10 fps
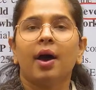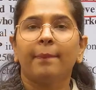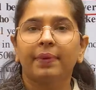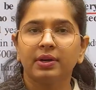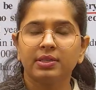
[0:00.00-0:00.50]

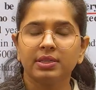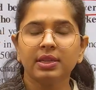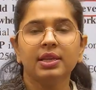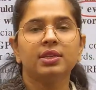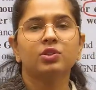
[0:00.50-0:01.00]
a
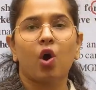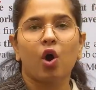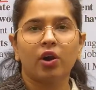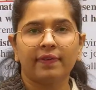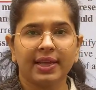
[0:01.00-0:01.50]
person is
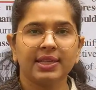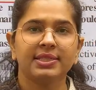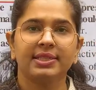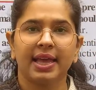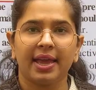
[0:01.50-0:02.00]

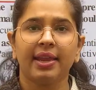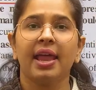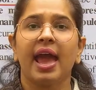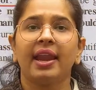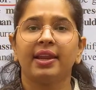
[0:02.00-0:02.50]
always
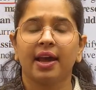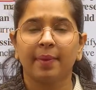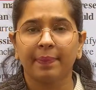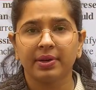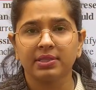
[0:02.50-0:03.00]
there and
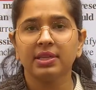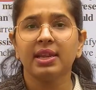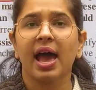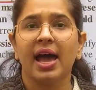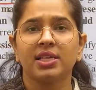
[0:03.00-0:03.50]
a
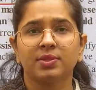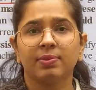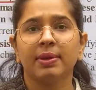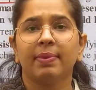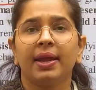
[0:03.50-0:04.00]
person has
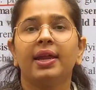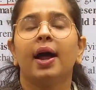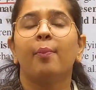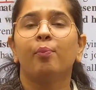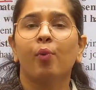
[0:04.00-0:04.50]
been made
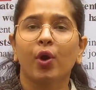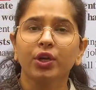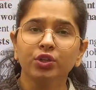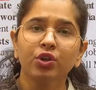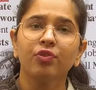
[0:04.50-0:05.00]
a
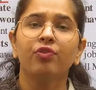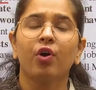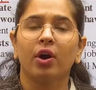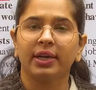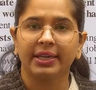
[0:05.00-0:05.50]
point of
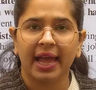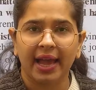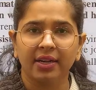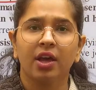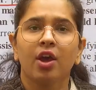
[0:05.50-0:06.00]

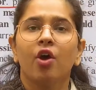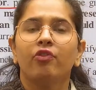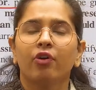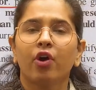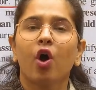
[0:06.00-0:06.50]
contact
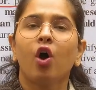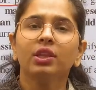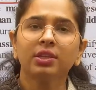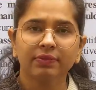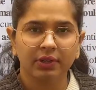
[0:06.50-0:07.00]
for
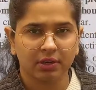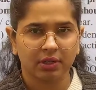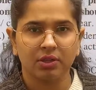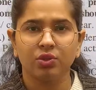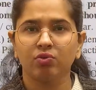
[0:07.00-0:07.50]
all the
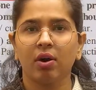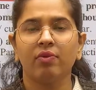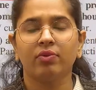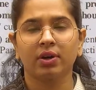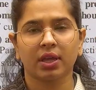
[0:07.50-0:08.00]
workers who
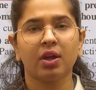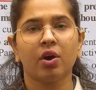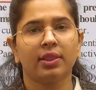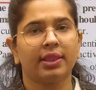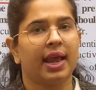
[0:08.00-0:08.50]
are working
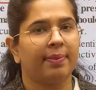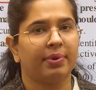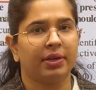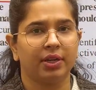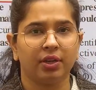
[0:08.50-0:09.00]
on that
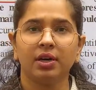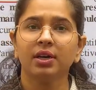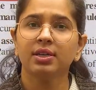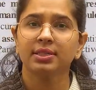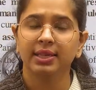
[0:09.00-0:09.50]

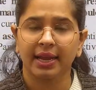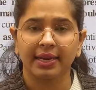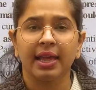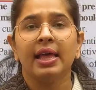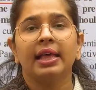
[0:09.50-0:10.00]
particular
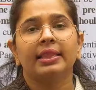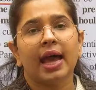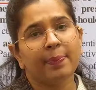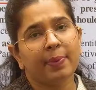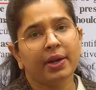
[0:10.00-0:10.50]
site.
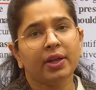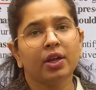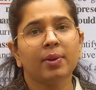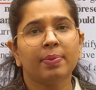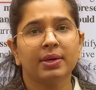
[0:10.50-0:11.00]
That
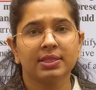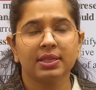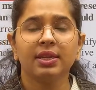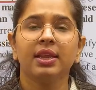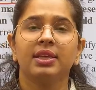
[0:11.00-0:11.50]
particular
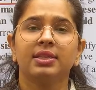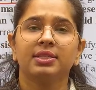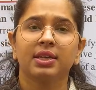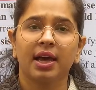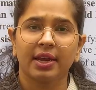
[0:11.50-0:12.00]
person
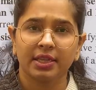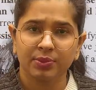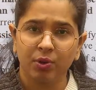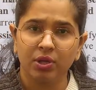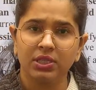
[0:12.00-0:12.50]
is
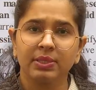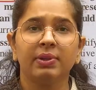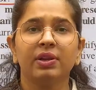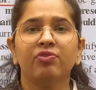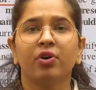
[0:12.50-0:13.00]

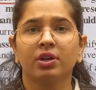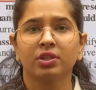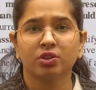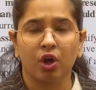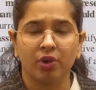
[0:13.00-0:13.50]
responsible for
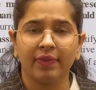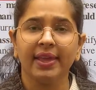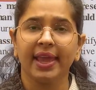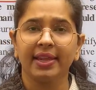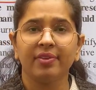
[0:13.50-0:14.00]

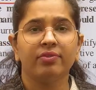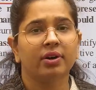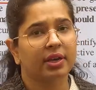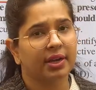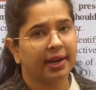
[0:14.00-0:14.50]
resolving any
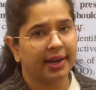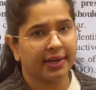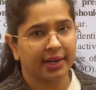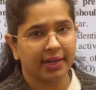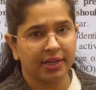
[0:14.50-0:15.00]
work
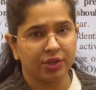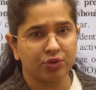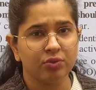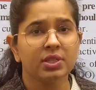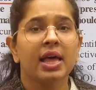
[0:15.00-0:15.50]
related
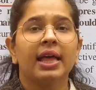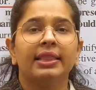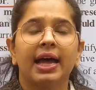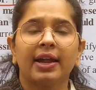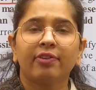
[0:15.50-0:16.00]
issues.
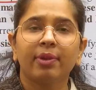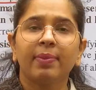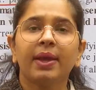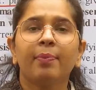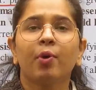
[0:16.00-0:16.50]
That will
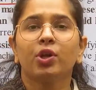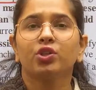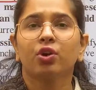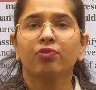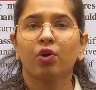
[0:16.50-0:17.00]
be a
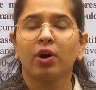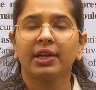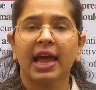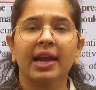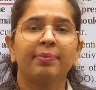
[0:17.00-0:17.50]
point of
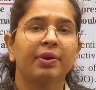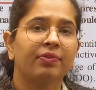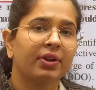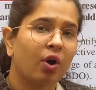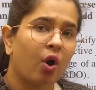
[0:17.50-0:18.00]
contact
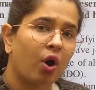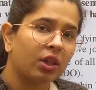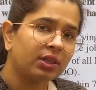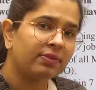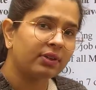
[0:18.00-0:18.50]
between
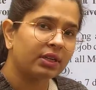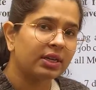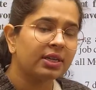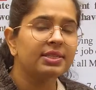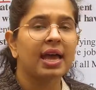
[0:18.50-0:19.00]
all the
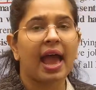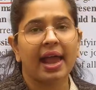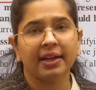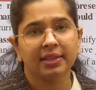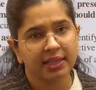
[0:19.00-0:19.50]
workers
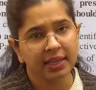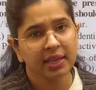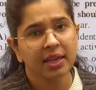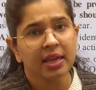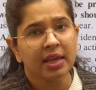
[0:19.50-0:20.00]
and
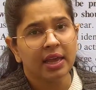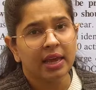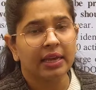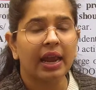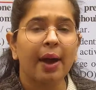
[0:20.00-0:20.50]
the
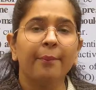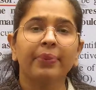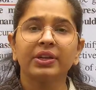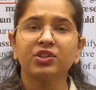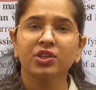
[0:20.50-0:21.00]
Gram
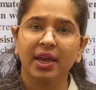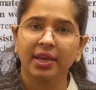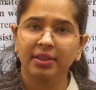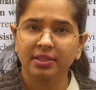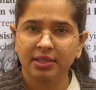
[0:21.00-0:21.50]

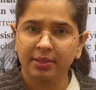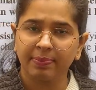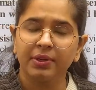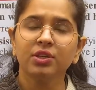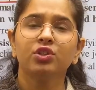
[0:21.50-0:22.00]
Panchayat
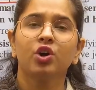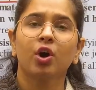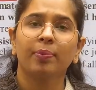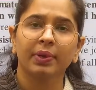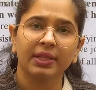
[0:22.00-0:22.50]
Sarpanch
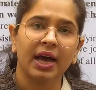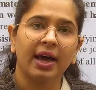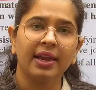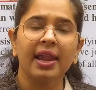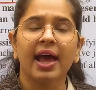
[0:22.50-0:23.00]
or
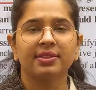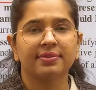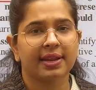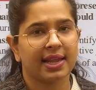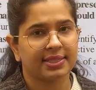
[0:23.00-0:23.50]
Pradhan as
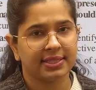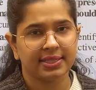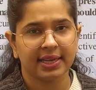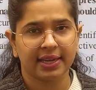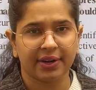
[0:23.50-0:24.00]
well as the
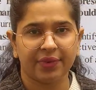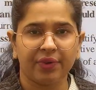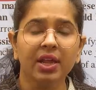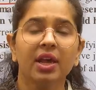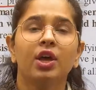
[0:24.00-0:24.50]

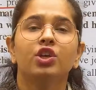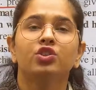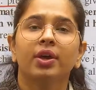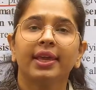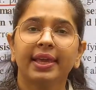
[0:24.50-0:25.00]
secretary.
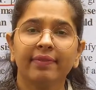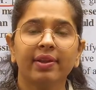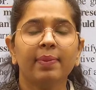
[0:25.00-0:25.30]
So he